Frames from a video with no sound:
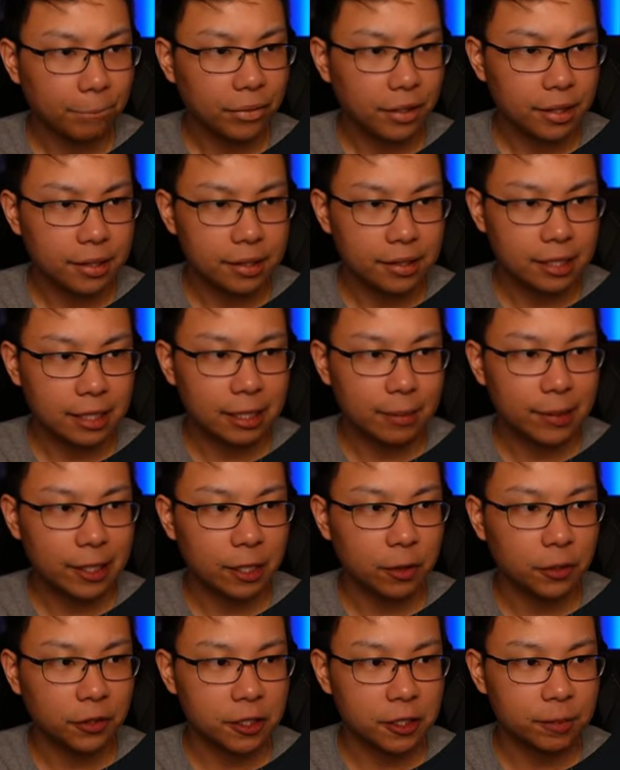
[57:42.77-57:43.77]
Does anybody
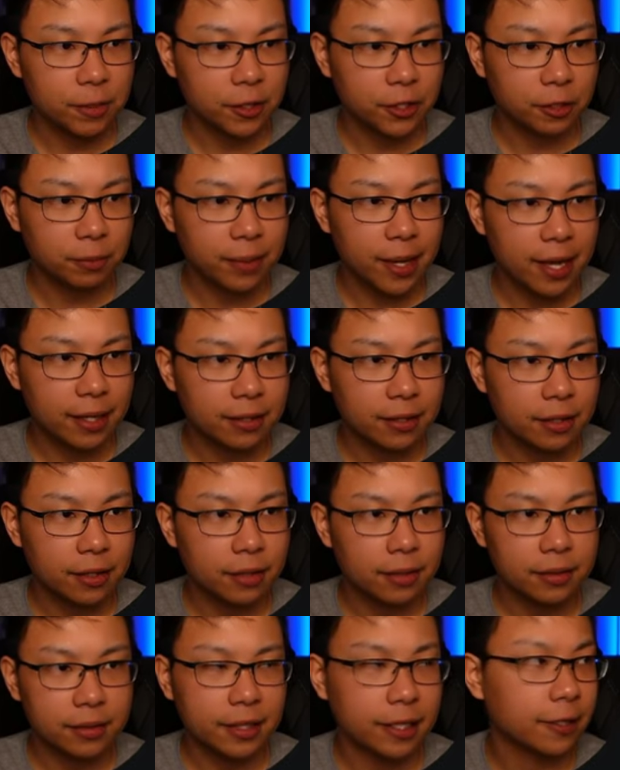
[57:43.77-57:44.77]
know what these special packs
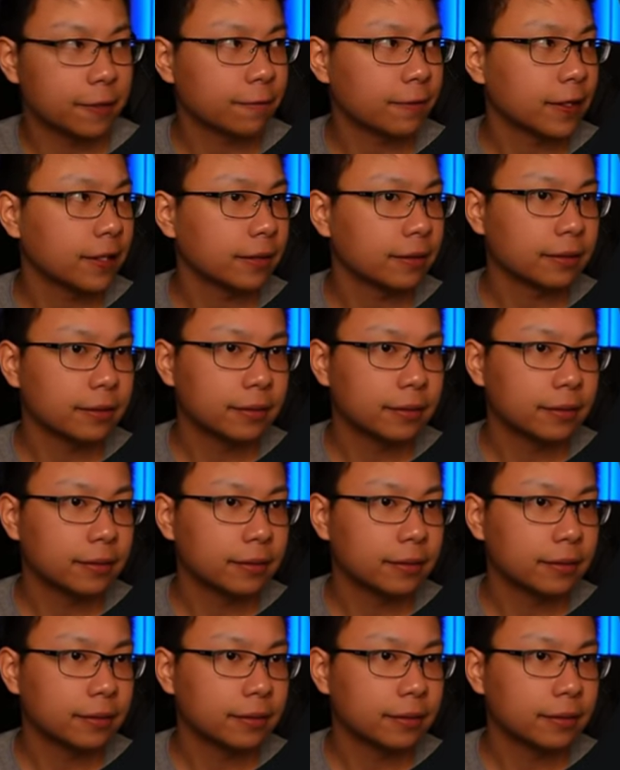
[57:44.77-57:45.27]
are? Deck of Fate.